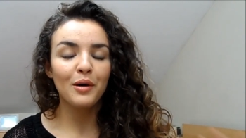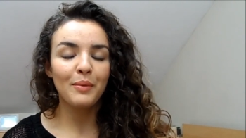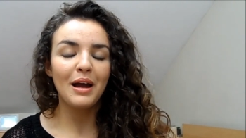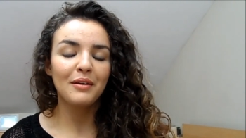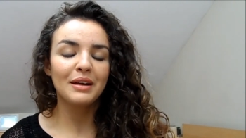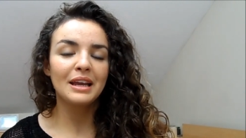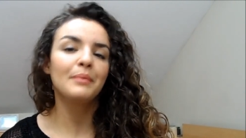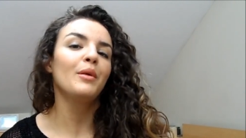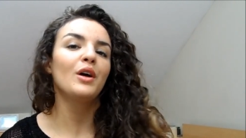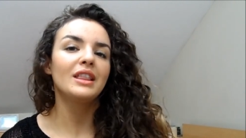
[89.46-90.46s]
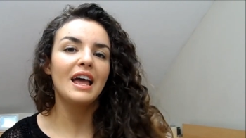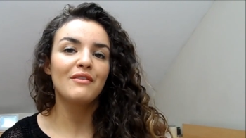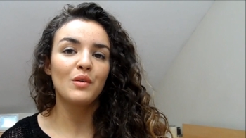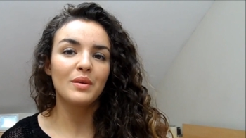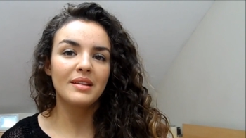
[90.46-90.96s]
But bearing in mind
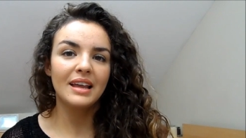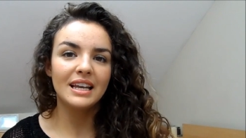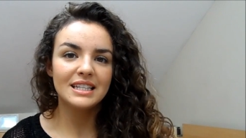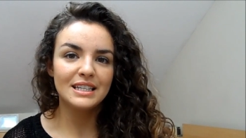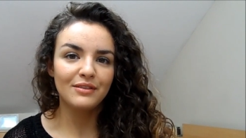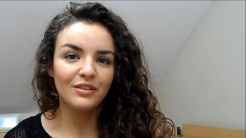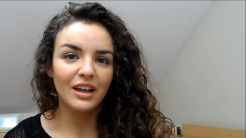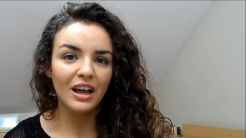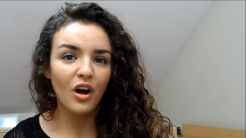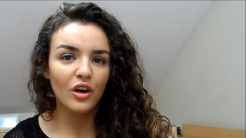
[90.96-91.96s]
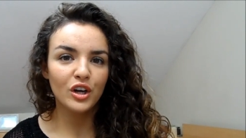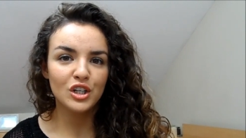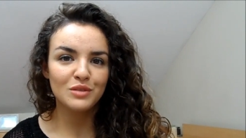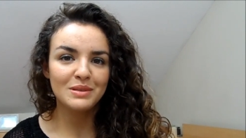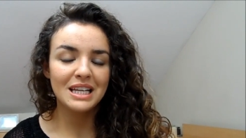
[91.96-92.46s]
that everyone's skin is different, I can't
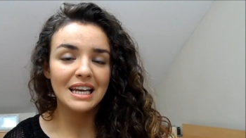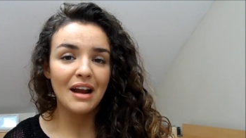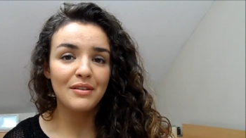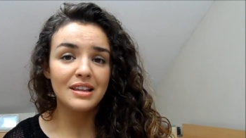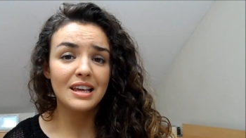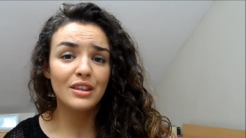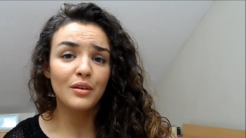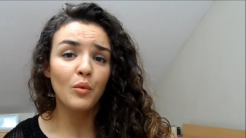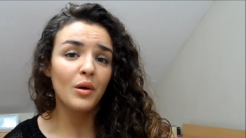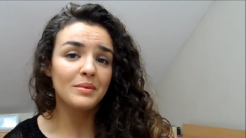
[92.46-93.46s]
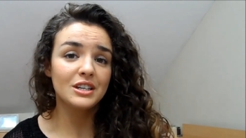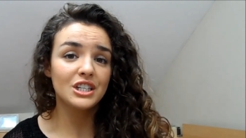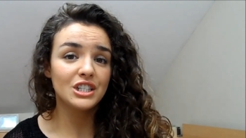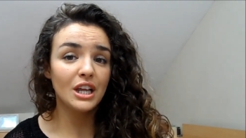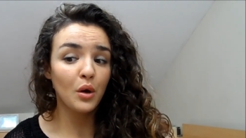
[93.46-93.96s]
100% guarantee that what I'm
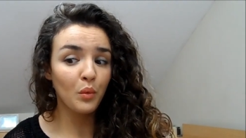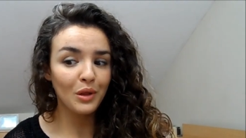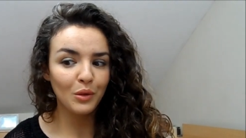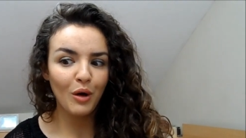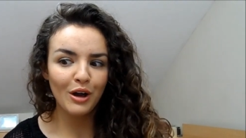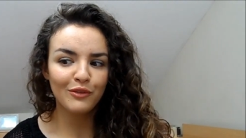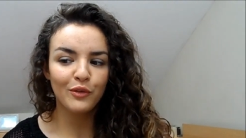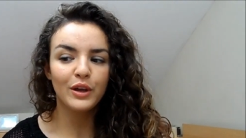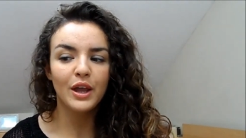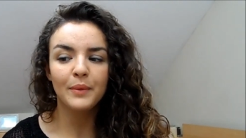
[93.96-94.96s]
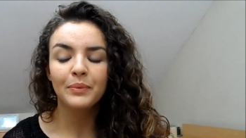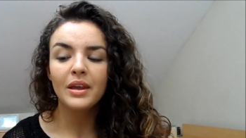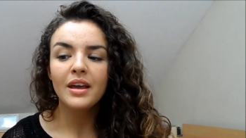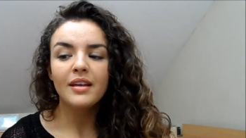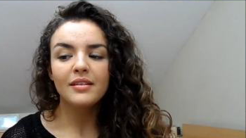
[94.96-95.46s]
suggesting will work for you.
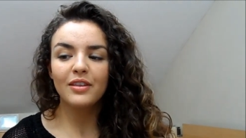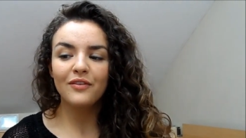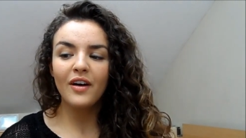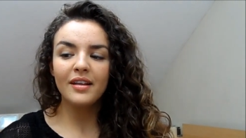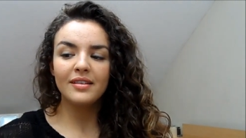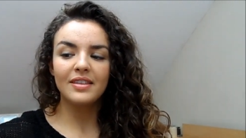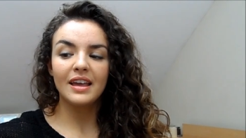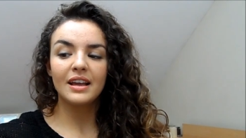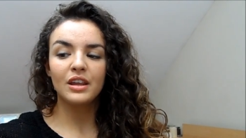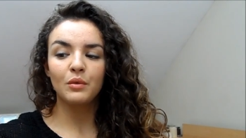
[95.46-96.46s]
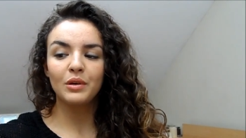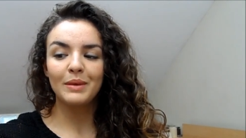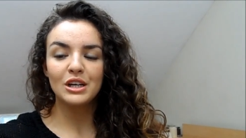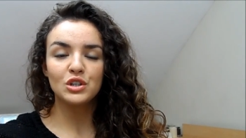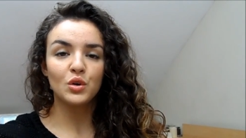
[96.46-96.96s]
So the first thing you
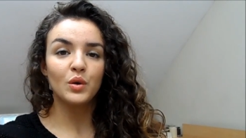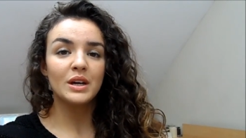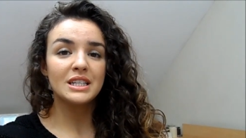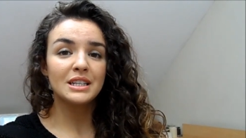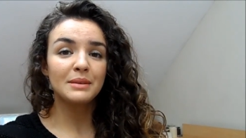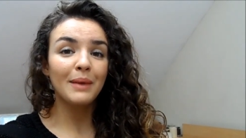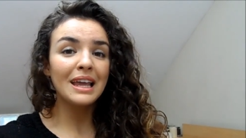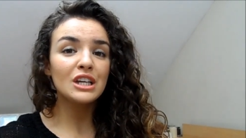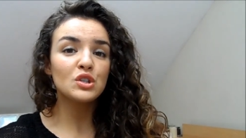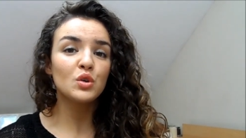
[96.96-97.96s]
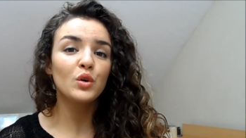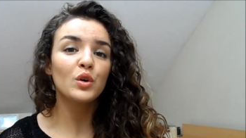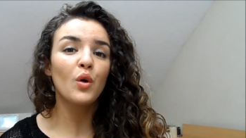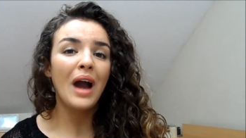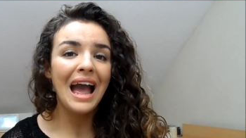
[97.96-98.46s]
want to make sure is to make
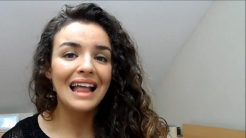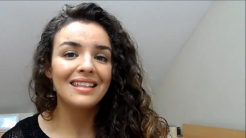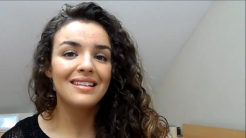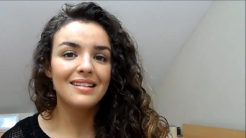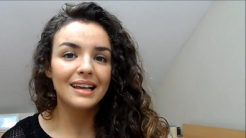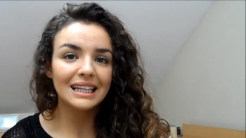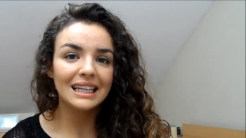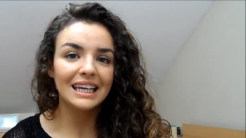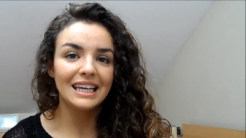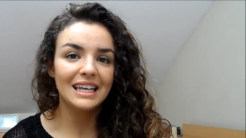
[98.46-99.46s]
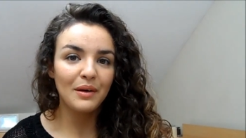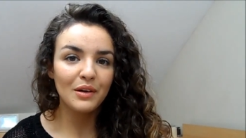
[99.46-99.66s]
sure your hands are clean.